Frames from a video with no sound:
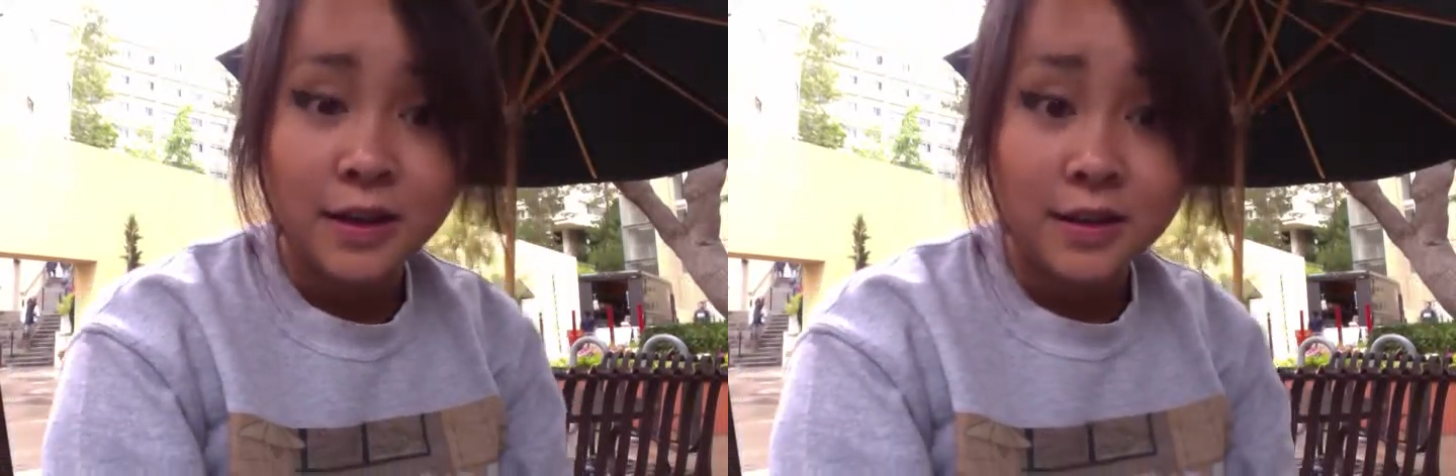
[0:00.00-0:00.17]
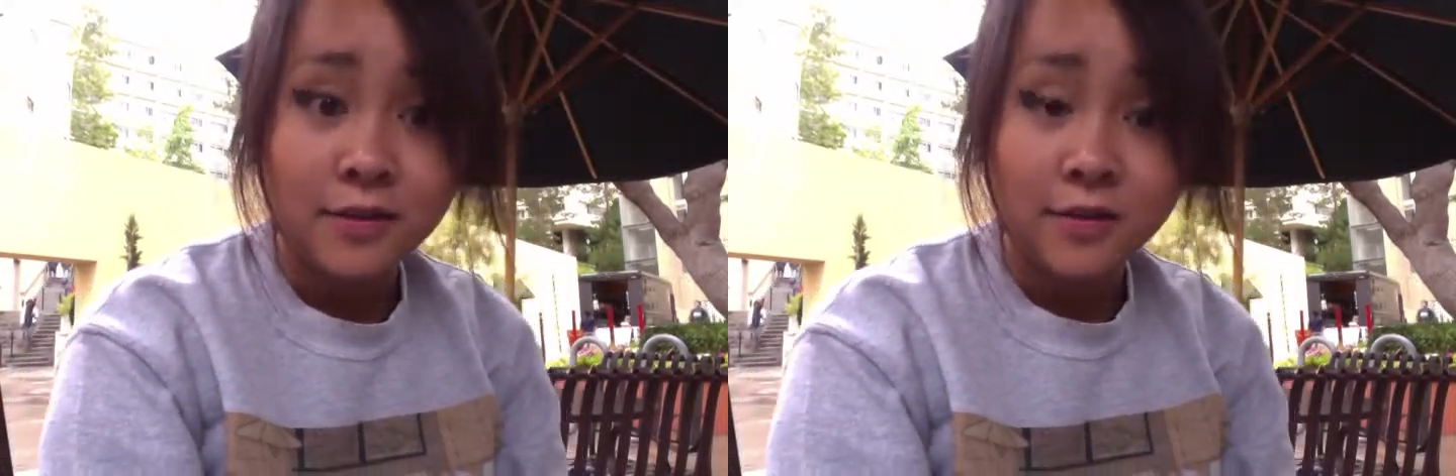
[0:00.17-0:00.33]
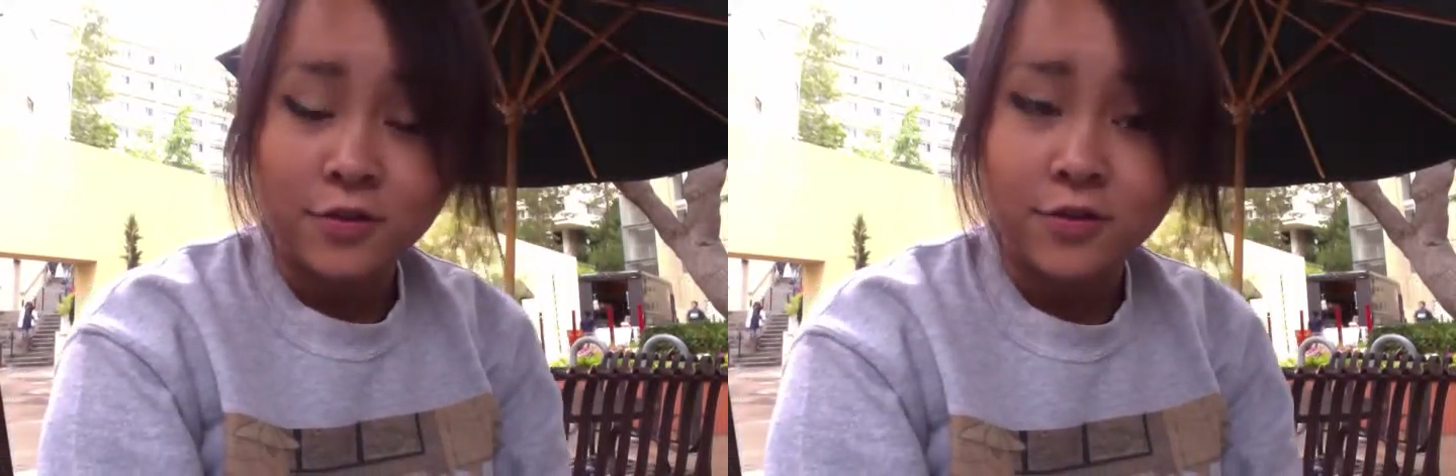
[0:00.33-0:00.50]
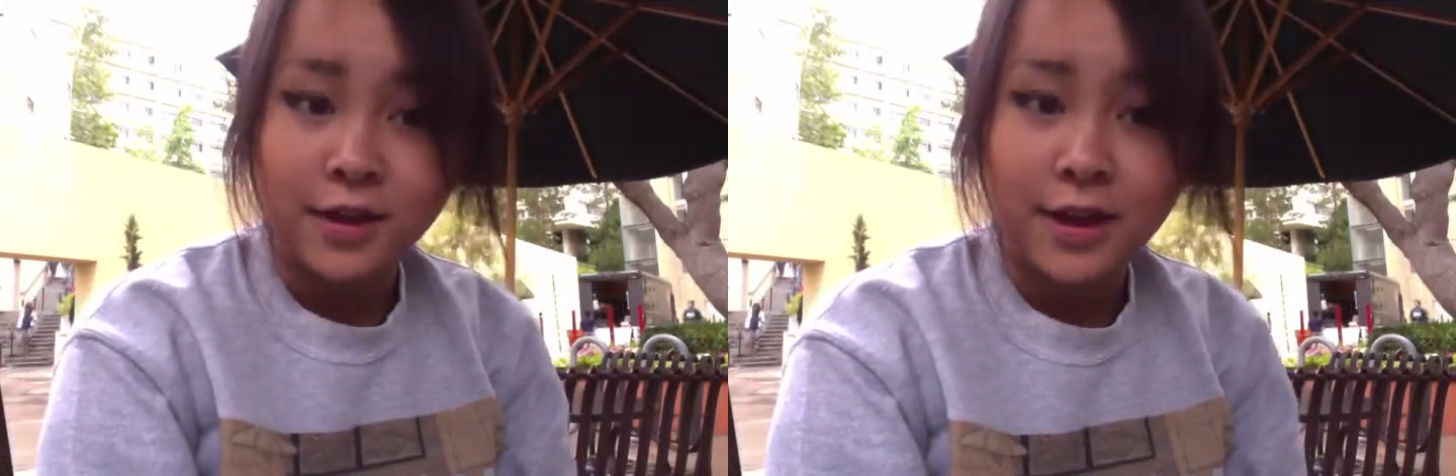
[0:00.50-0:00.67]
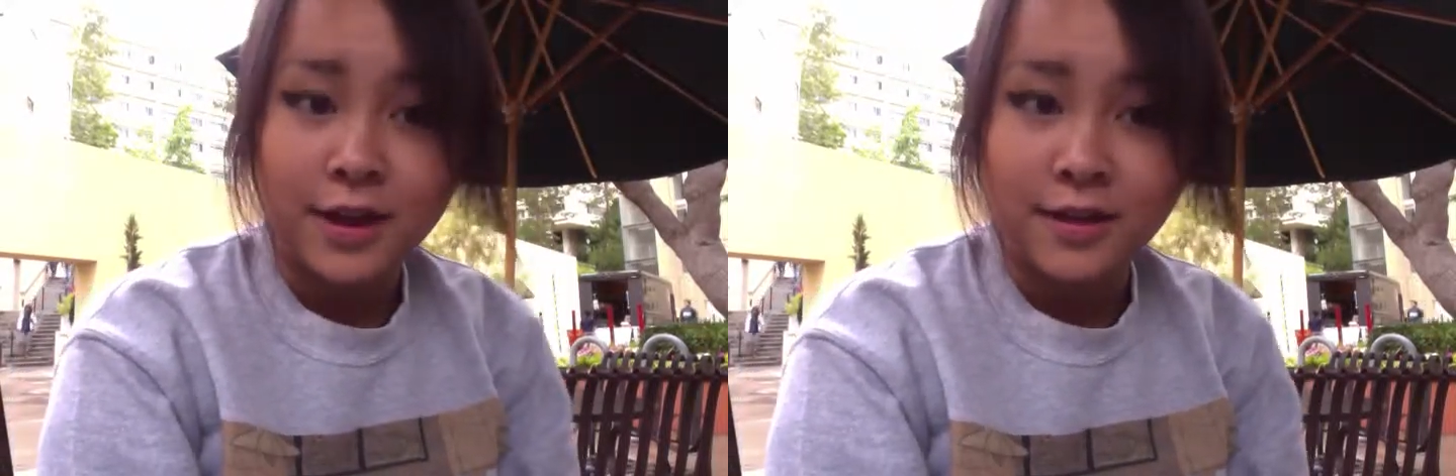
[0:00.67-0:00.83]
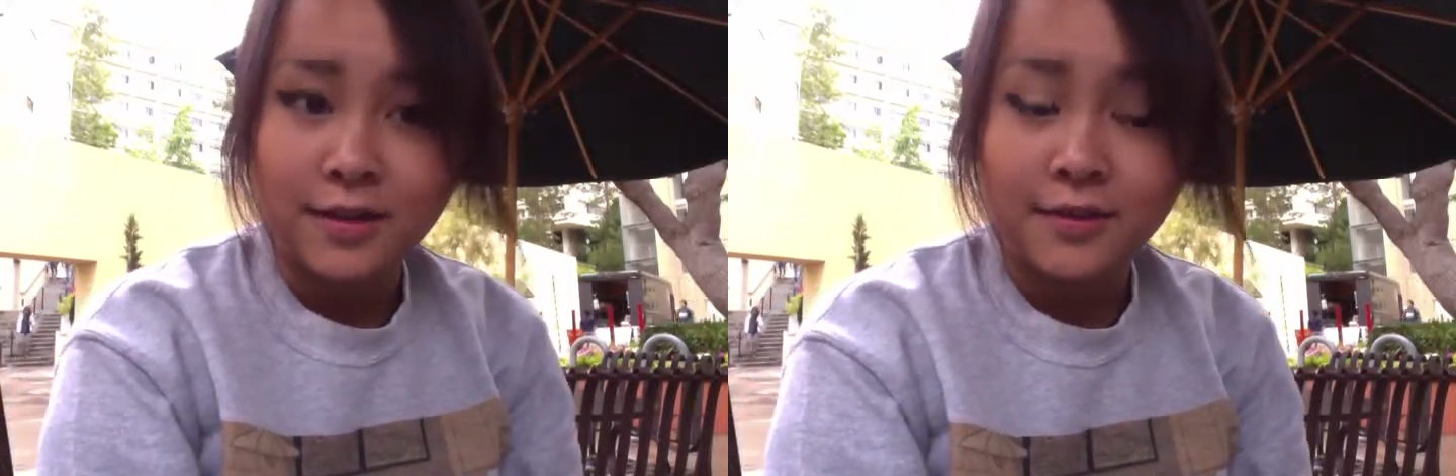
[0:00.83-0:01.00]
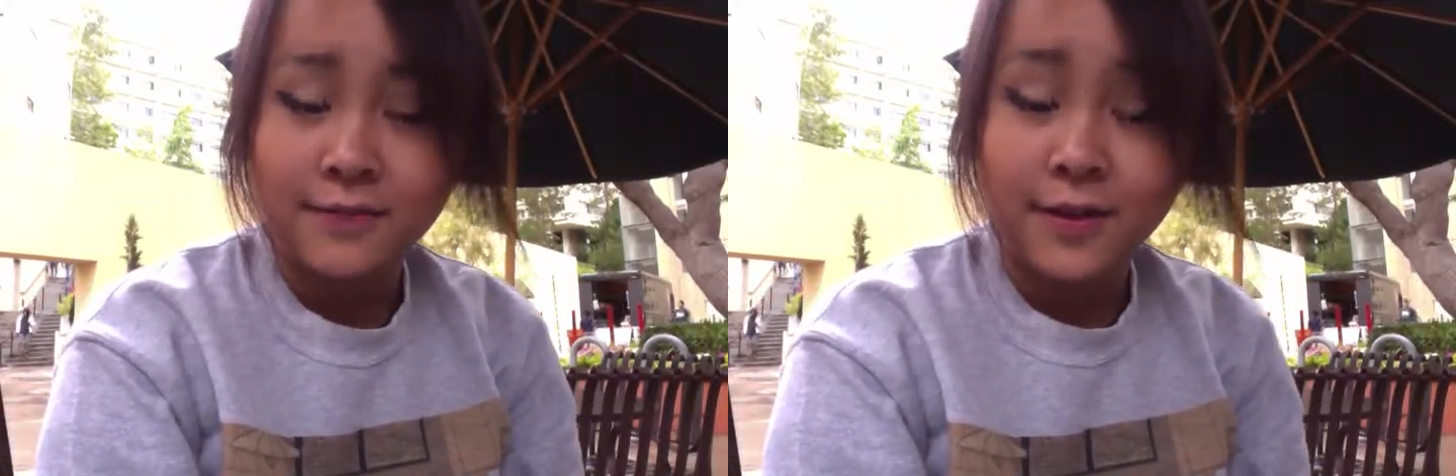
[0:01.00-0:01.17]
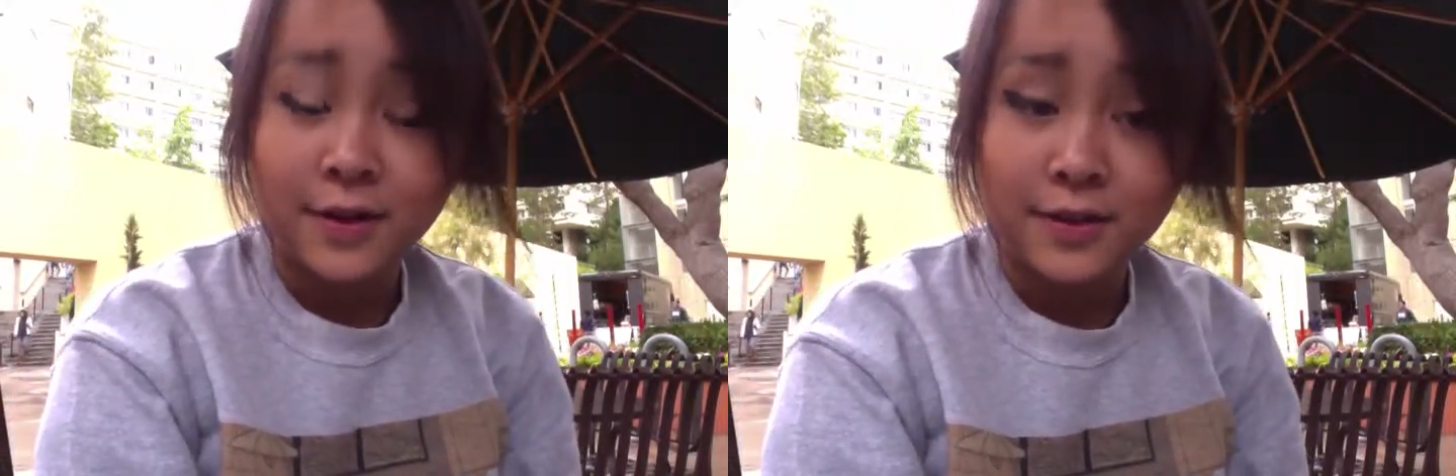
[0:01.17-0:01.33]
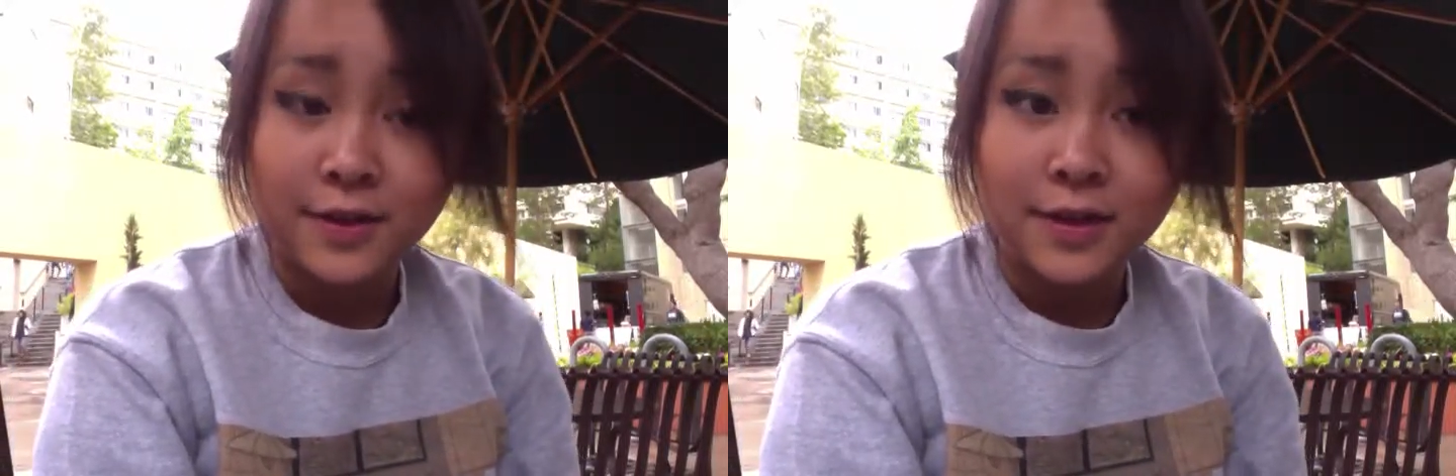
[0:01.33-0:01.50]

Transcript: still creates very